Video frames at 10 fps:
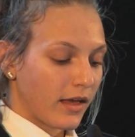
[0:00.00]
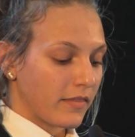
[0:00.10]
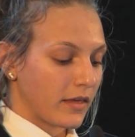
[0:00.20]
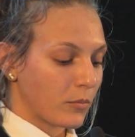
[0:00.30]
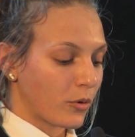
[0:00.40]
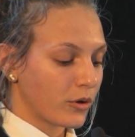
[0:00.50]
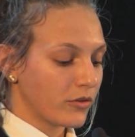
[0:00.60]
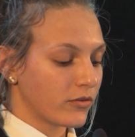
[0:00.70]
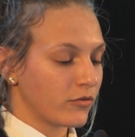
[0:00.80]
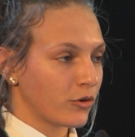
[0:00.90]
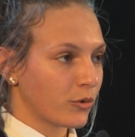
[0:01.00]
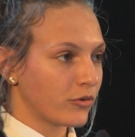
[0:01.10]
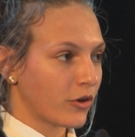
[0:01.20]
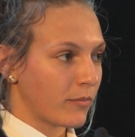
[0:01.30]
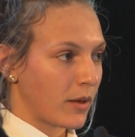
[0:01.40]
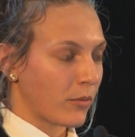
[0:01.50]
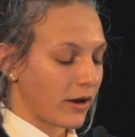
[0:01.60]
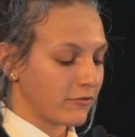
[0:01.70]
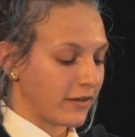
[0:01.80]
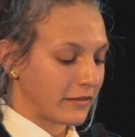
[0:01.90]
the importance of neural cell
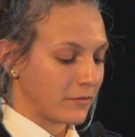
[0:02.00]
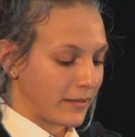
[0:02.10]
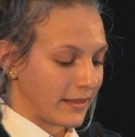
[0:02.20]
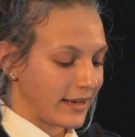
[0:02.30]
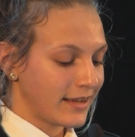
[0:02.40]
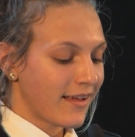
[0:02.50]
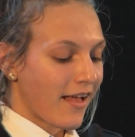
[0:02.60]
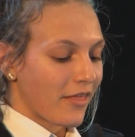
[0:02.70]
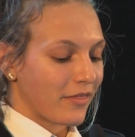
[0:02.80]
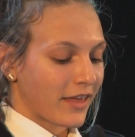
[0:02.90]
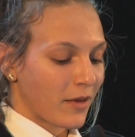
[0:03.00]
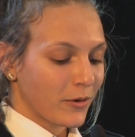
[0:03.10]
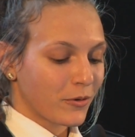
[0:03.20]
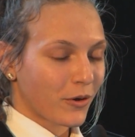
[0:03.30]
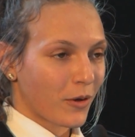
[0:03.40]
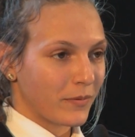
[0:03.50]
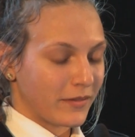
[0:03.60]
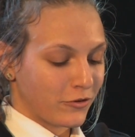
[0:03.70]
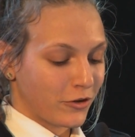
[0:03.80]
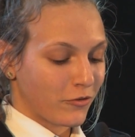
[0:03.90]
membrane flexibility, the chemical
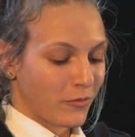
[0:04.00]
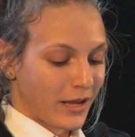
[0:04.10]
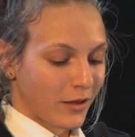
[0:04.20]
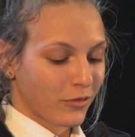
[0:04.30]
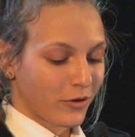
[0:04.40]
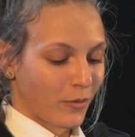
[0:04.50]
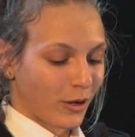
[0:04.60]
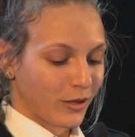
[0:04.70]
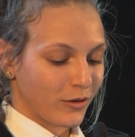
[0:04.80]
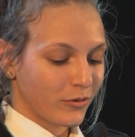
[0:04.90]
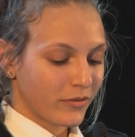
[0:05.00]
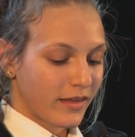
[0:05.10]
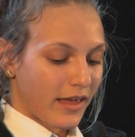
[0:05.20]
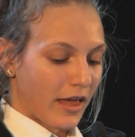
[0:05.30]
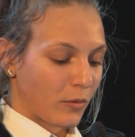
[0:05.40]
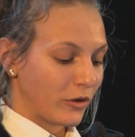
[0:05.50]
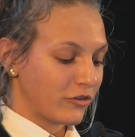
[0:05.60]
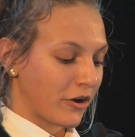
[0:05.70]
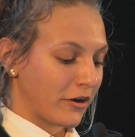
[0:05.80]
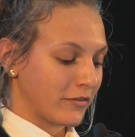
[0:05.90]
composition of omega-3 molecules, and
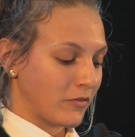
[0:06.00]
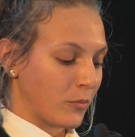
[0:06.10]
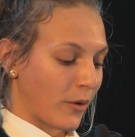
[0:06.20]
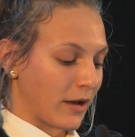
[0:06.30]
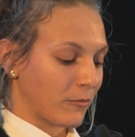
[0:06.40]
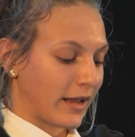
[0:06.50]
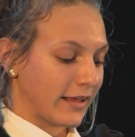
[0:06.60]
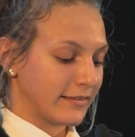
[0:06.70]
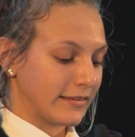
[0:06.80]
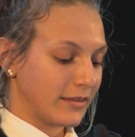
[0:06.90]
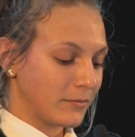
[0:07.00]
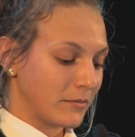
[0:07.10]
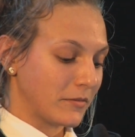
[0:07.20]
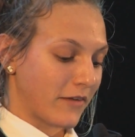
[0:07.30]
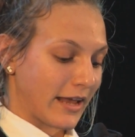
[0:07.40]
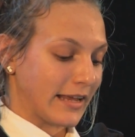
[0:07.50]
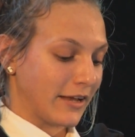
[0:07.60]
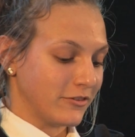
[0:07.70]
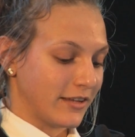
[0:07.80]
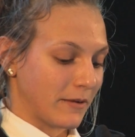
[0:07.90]
which areas of the brain relates to symptoms of
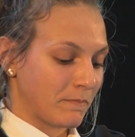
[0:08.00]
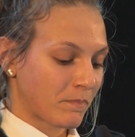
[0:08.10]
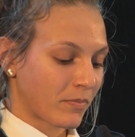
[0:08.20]
ADHD.